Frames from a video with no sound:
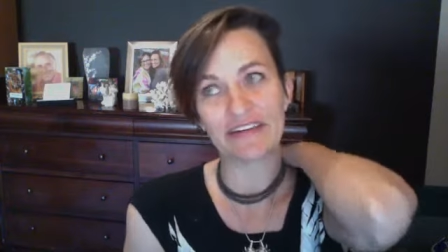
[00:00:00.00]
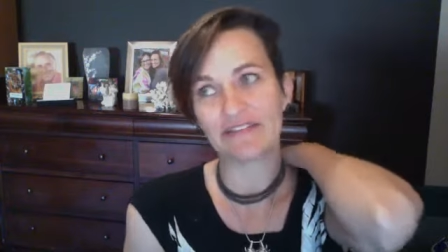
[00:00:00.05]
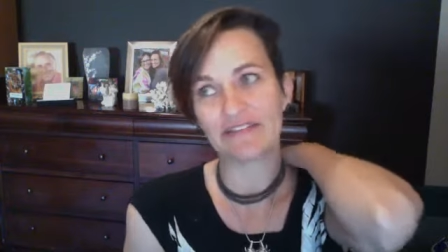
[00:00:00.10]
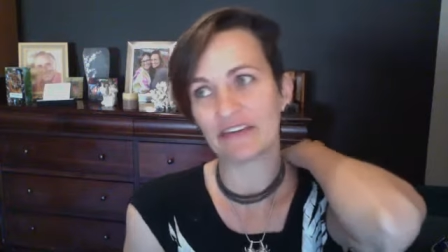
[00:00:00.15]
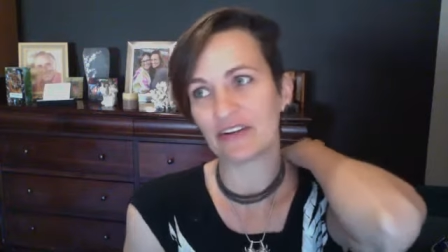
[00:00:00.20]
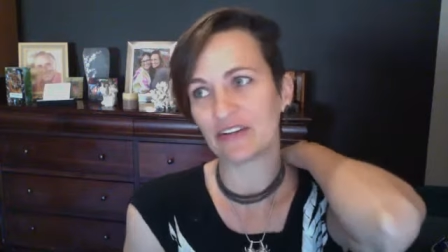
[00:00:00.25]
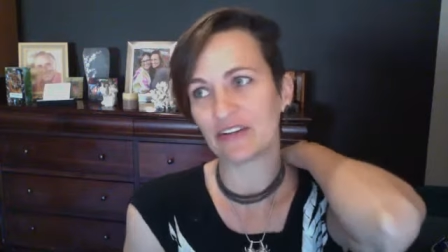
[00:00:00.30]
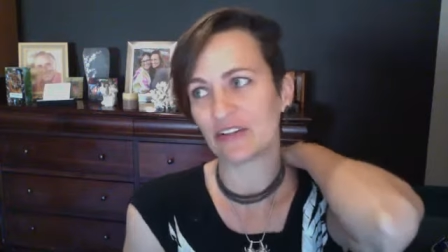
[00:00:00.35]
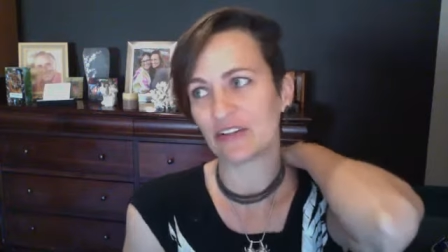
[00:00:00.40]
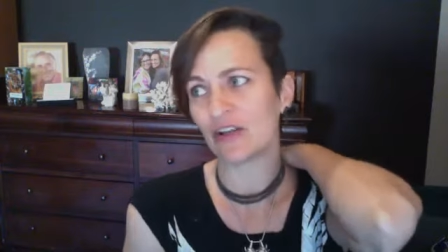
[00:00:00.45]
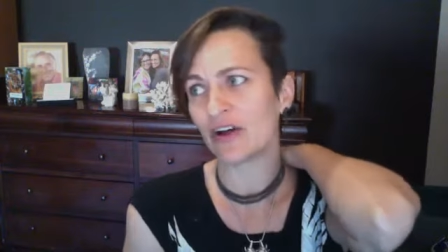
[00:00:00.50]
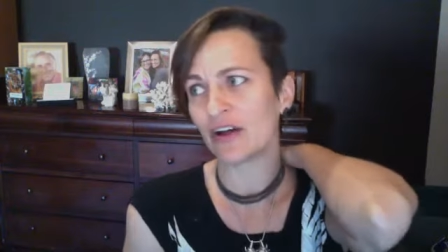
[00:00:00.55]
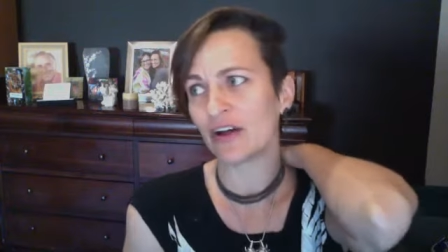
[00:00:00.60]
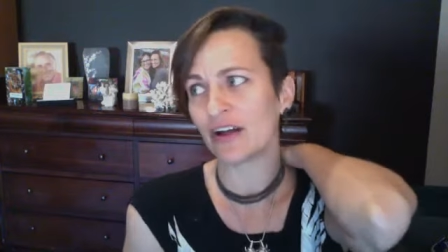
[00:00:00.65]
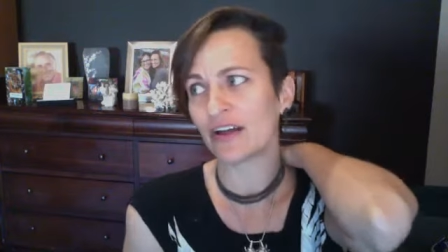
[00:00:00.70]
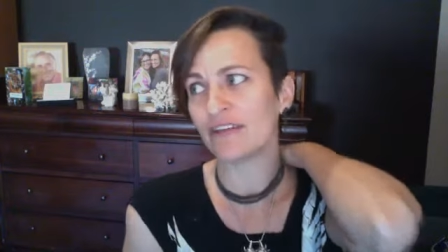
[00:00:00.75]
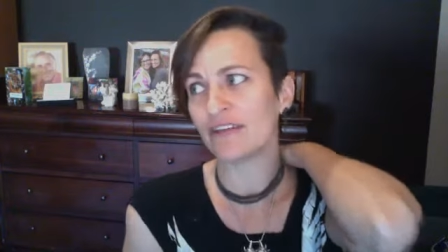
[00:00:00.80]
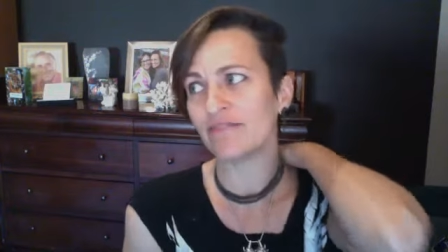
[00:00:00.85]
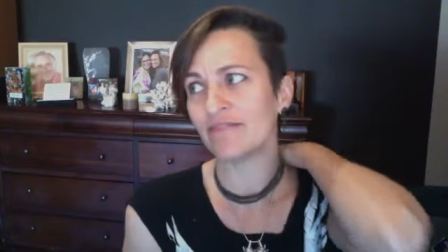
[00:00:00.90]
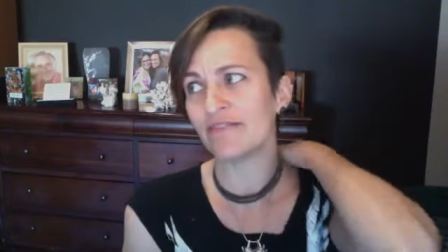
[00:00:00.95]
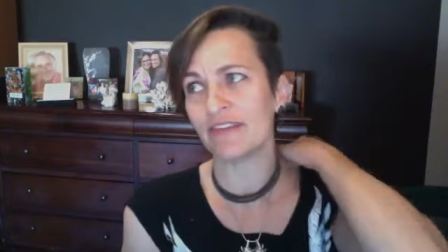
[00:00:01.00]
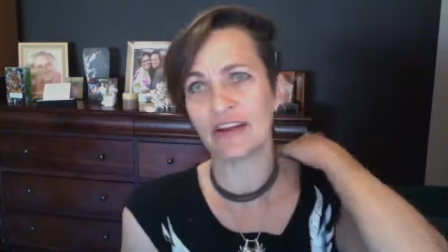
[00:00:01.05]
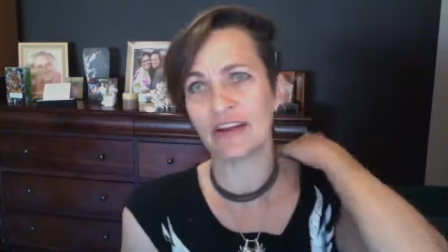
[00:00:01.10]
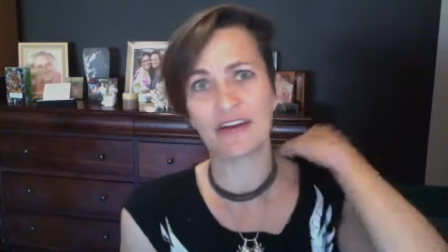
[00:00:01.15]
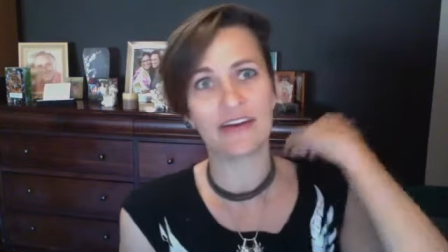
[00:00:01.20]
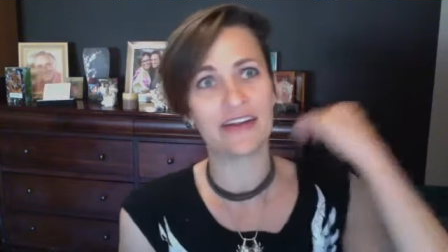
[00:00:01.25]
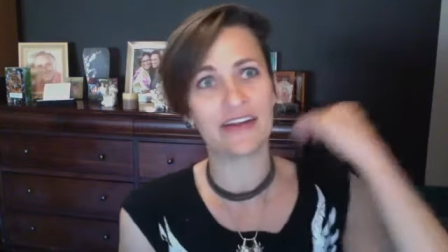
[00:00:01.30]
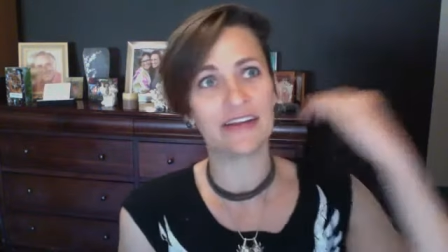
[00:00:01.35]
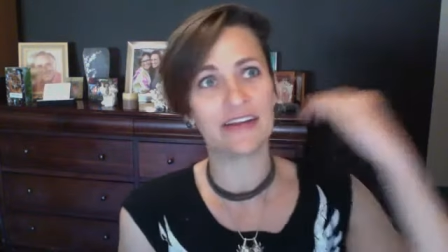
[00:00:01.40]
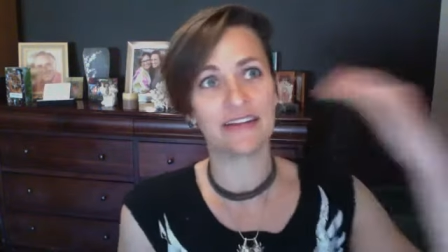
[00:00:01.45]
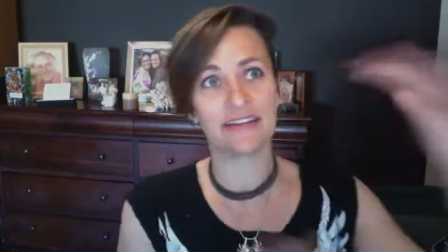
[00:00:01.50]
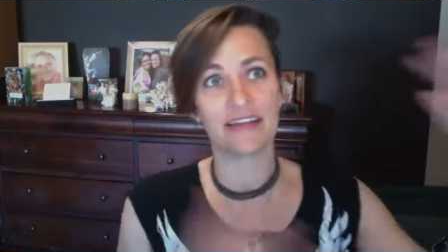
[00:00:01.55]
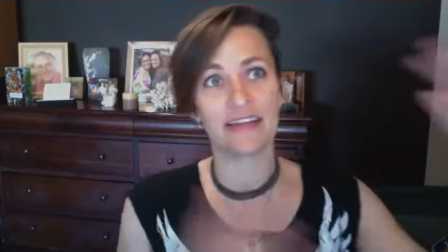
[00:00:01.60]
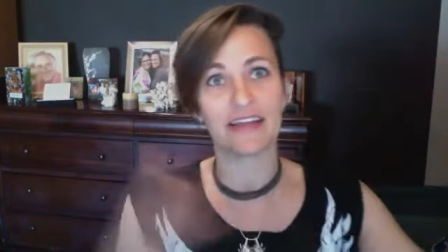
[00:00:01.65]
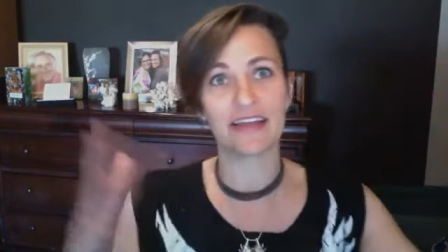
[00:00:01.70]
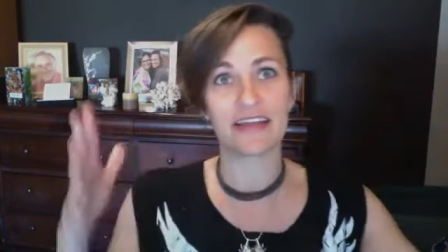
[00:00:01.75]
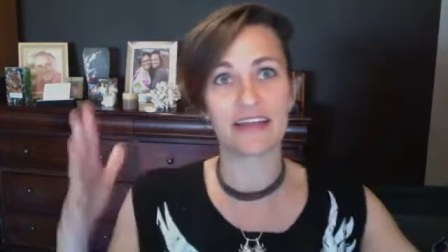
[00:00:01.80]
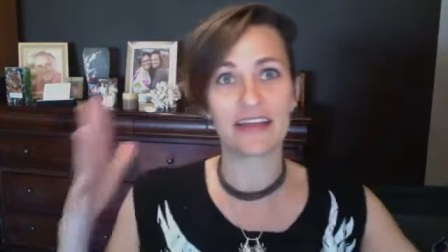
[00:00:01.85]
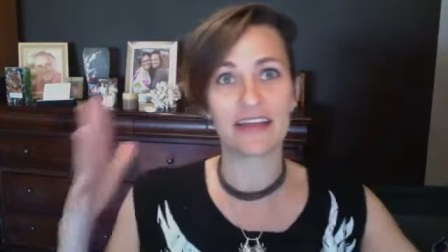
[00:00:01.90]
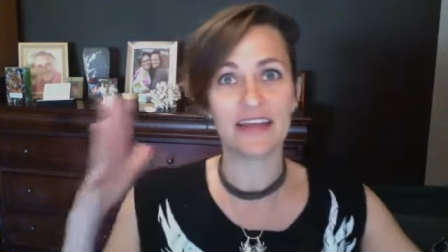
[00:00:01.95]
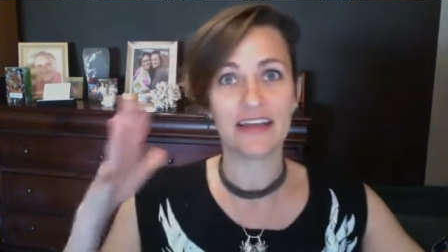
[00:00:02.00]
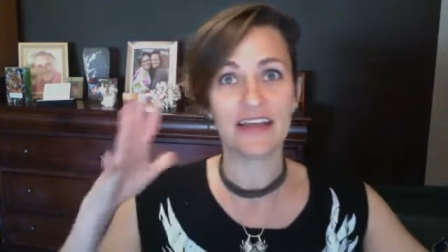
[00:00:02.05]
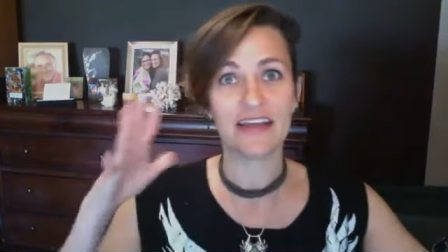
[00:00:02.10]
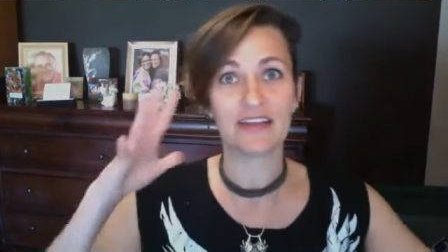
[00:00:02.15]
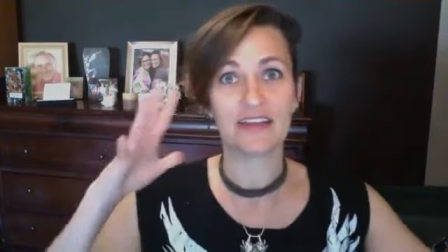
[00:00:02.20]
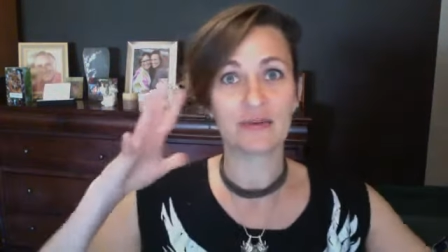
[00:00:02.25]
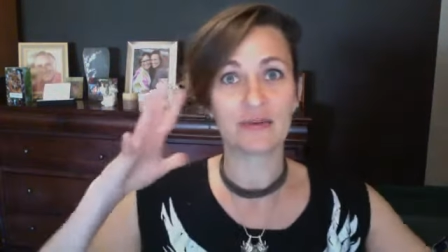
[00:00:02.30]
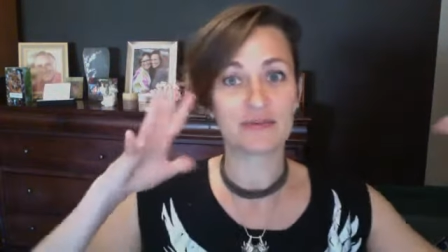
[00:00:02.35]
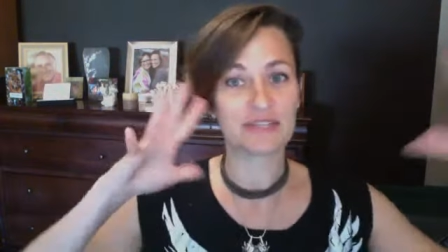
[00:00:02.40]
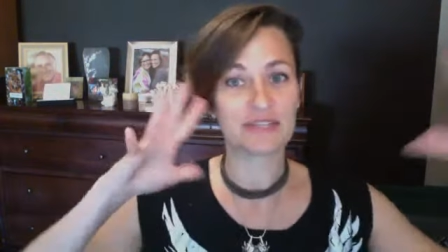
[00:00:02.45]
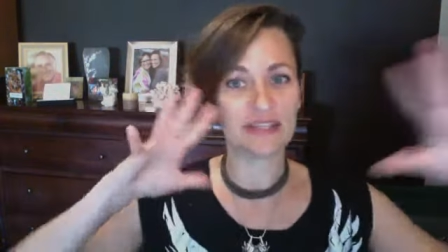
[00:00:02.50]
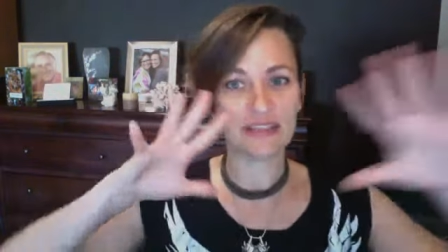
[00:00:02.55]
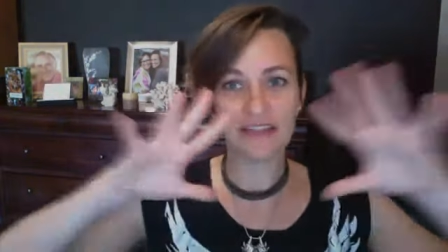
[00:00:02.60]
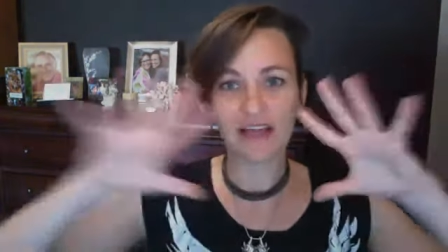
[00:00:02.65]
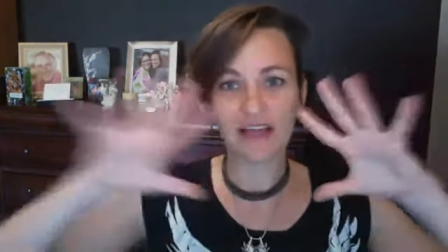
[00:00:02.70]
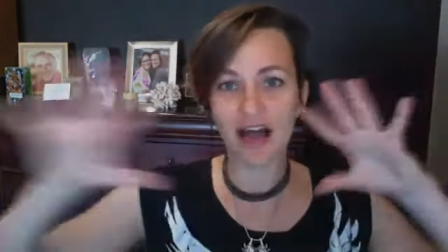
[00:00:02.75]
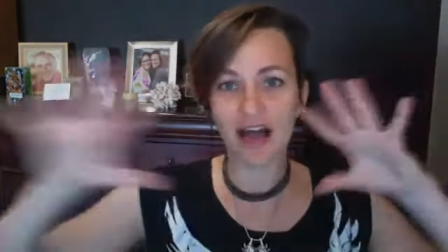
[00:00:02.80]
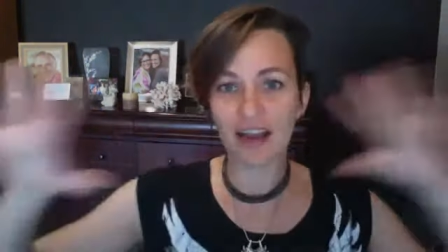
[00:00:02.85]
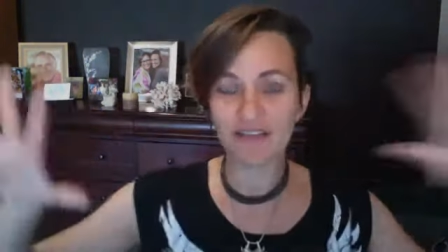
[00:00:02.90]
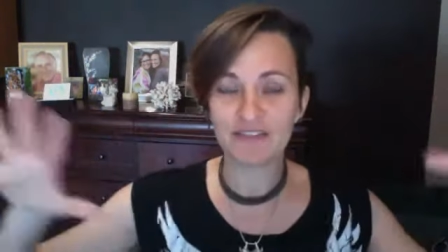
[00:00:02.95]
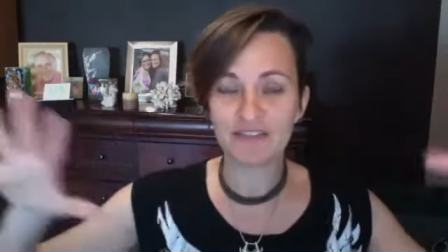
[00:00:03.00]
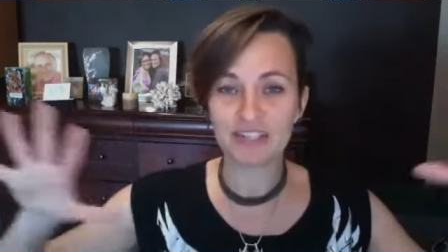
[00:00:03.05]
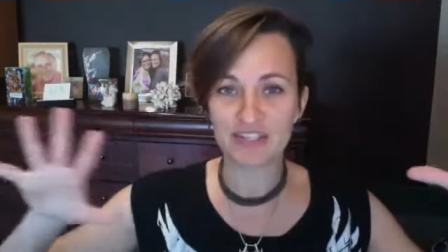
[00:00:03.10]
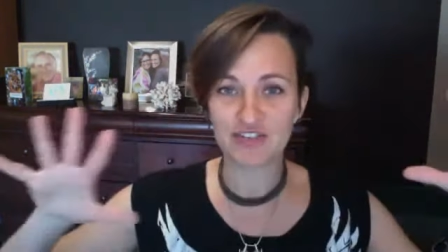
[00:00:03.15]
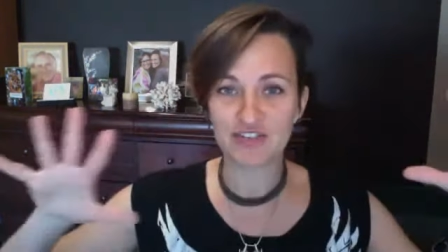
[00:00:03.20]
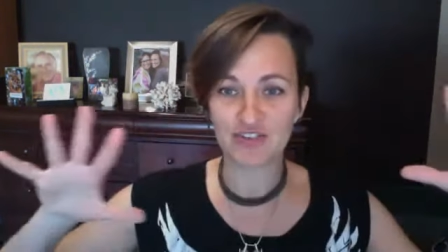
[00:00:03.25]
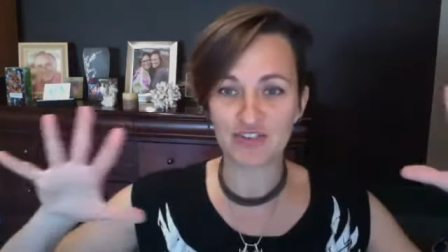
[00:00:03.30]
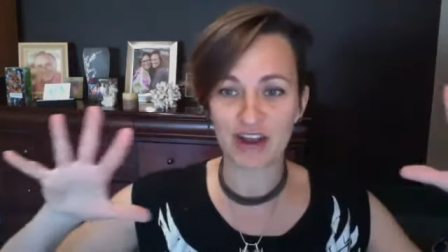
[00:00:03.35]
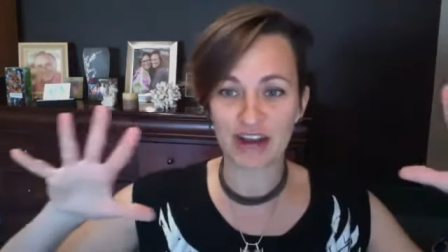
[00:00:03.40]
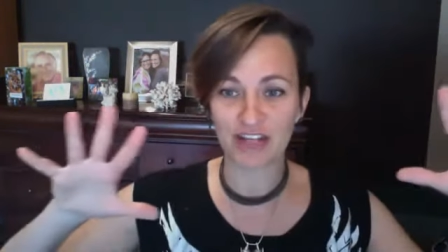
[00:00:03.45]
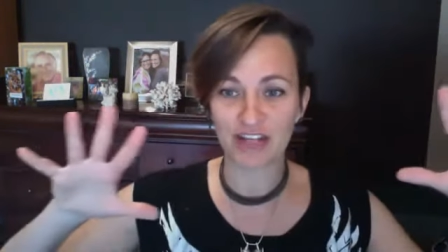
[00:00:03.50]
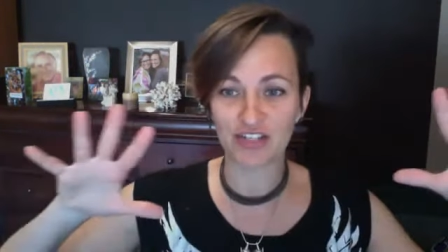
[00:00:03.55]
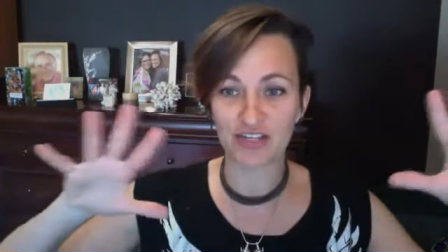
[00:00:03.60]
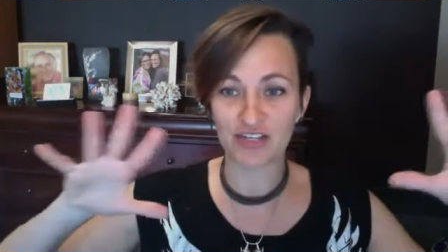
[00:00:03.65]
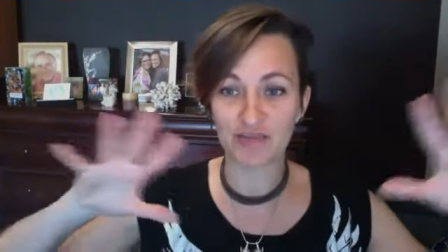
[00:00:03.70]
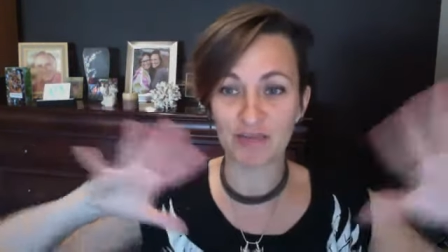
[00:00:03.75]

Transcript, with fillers: very long and very like, there was a lot of distraction.